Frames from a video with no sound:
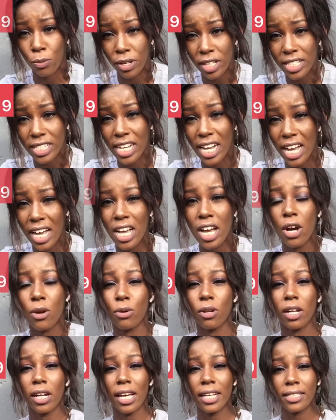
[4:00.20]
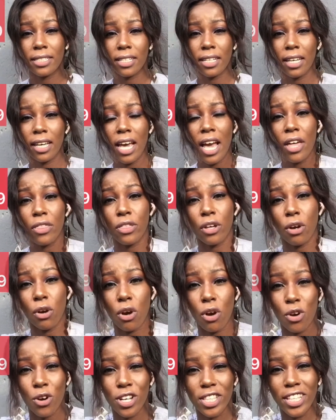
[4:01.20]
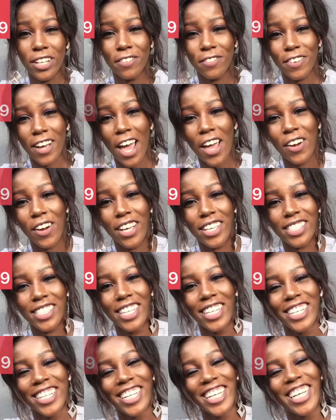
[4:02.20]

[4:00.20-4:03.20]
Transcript: media relating the coronavirus.